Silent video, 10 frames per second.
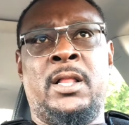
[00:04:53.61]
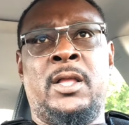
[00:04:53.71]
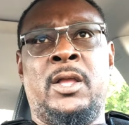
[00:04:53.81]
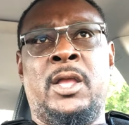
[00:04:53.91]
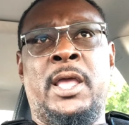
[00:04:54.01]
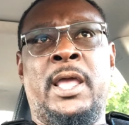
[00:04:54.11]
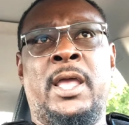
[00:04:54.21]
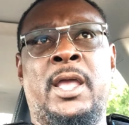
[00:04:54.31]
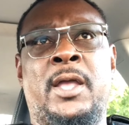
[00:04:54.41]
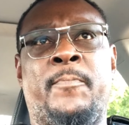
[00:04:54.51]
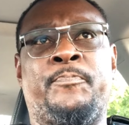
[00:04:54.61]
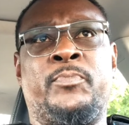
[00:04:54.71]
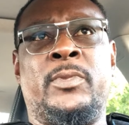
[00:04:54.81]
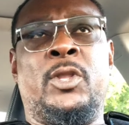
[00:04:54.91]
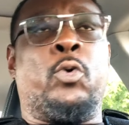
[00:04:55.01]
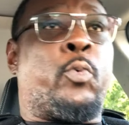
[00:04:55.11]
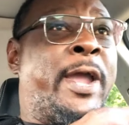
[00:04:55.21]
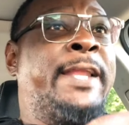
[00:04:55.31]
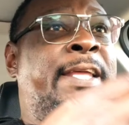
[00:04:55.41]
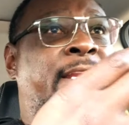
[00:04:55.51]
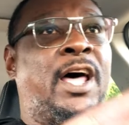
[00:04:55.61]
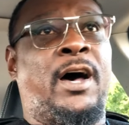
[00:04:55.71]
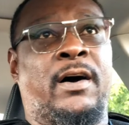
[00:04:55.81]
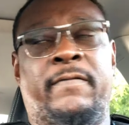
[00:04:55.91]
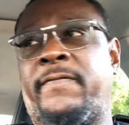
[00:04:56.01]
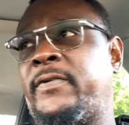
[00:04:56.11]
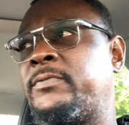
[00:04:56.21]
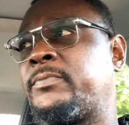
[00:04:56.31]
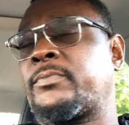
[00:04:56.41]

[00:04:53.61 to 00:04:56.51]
Randy Love.